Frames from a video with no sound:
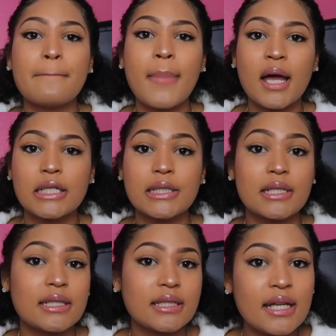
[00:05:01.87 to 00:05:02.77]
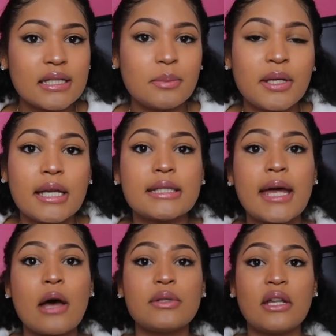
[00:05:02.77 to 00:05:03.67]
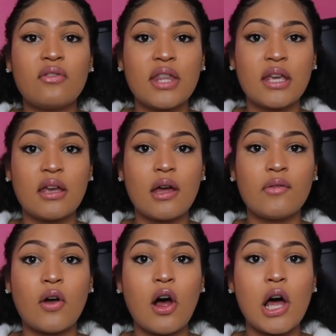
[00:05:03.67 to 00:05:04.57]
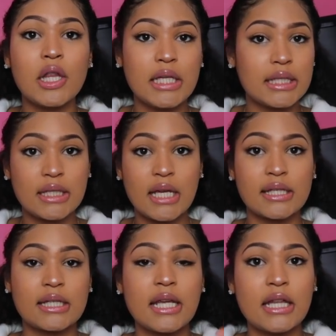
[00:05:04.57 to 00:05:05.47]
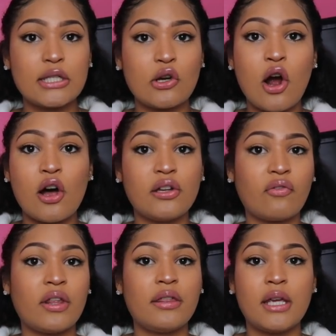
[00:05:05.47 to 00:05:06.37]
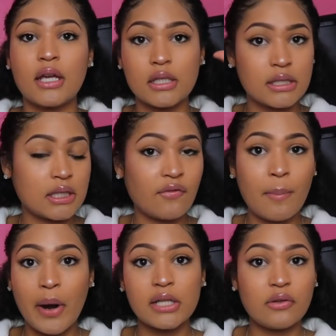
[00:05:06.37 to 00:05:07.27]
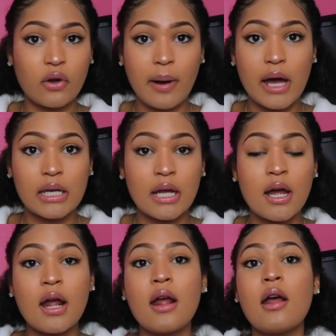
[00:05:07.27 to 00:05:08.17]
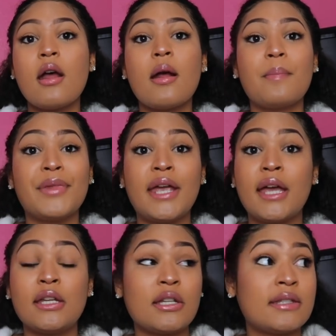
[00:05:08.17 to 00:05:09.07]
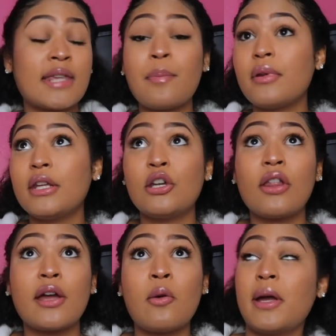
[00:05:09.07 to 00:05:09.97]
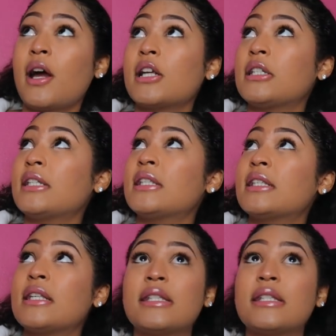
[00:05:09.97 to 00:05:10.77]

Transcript: much sense, because now instead of thinking of all these things, like say these are all different things, different parts of your body, and separately you're like, oh my gosh, list,